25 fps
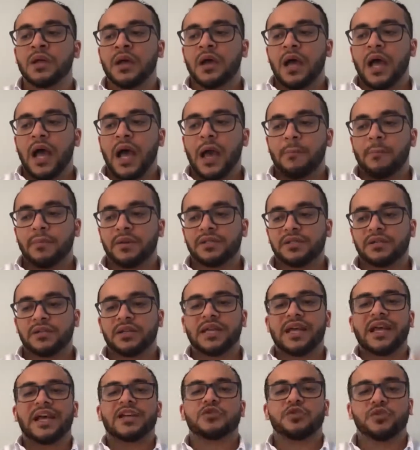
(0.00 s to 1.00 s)
happens on
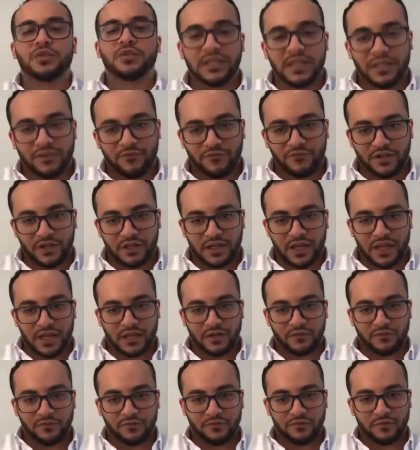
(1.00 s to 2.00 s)
cash on delivery kind
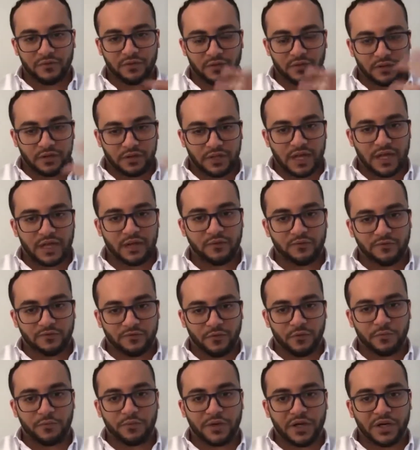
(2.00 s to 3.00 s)
of
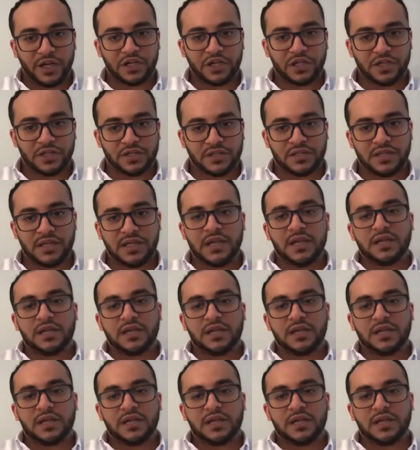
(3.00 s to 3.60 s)
operations.